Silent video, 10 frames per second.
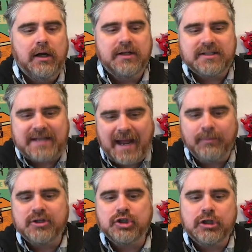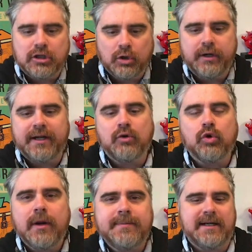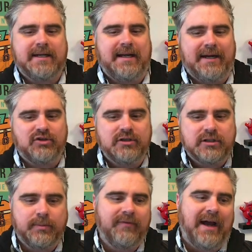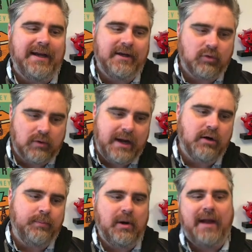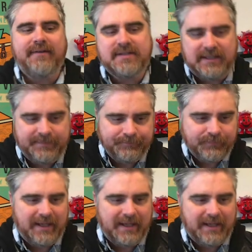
establish secure and encrypted connections to provide greater privacy